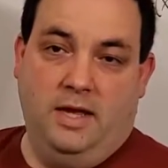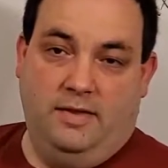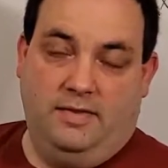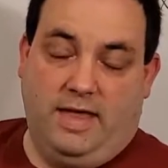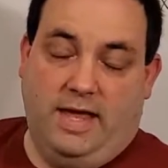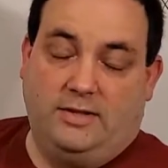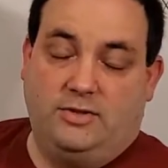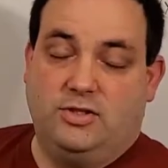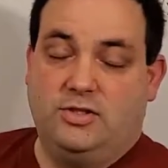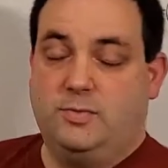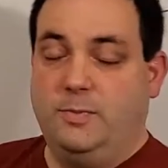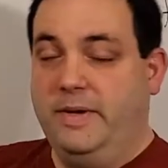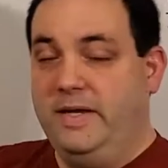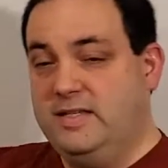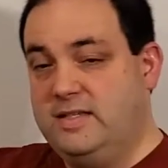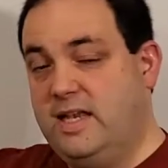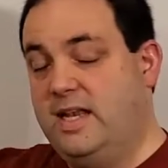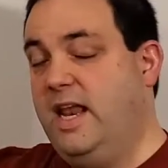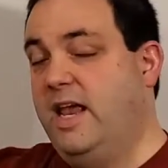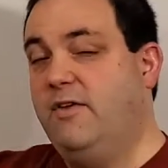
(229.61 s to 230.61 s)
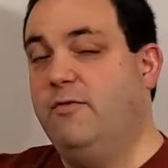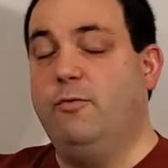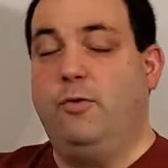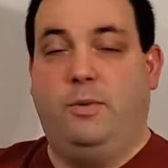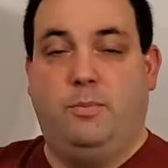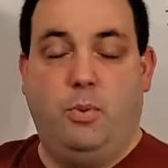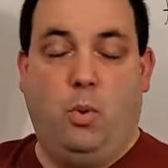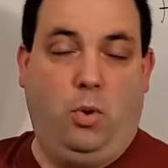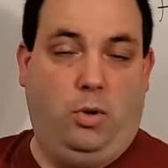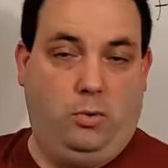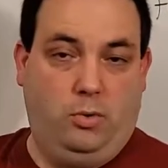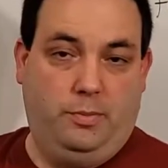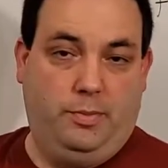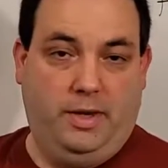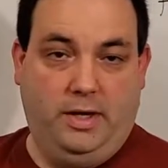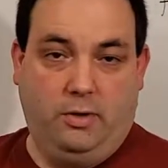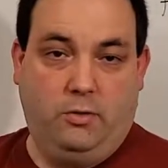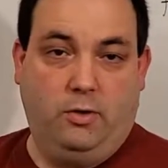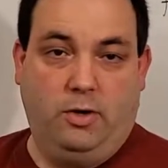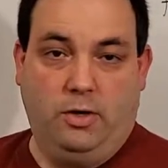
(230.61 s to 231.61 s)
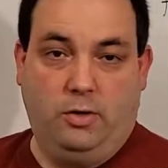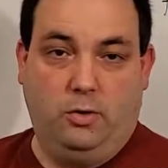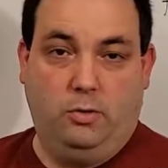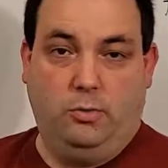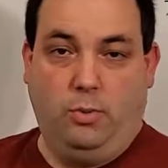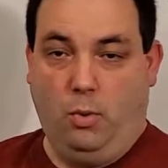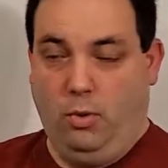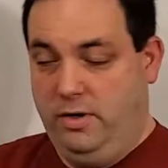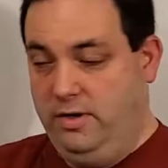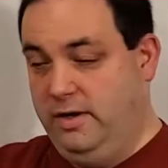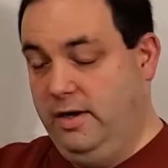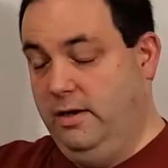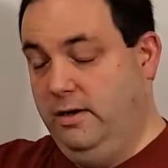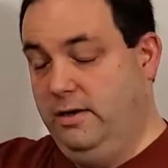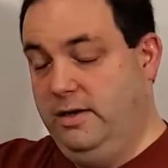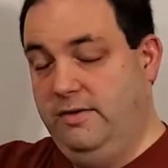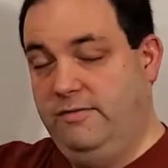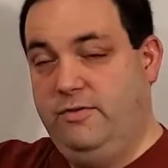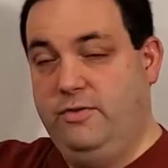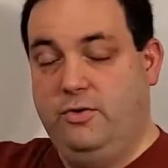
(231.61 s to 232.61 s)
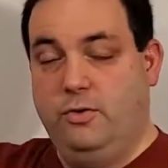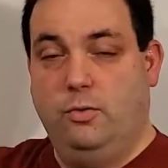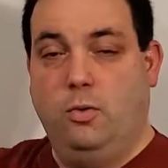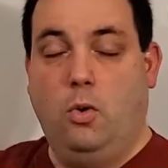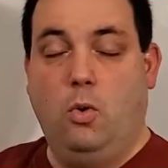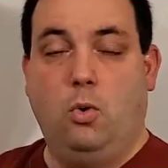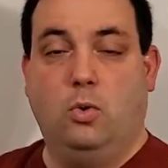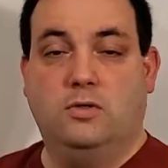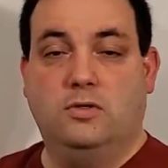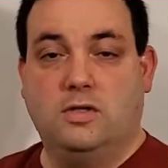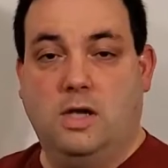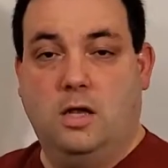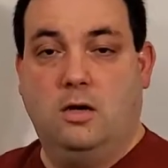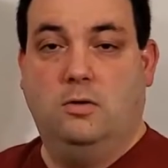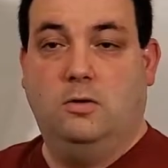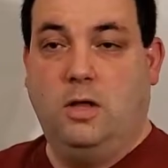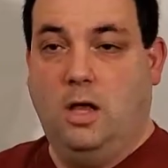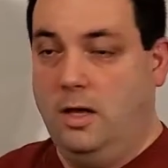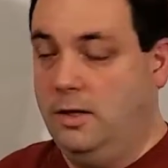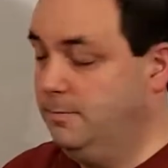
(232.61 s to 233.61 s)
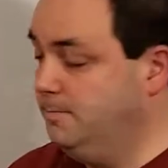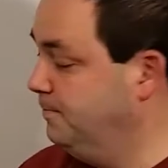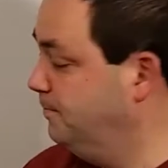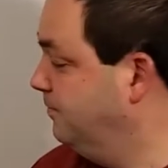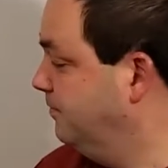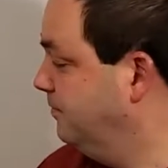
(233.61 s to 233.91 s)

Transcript: That just means that every point would be a critical point if you do a horizontal line.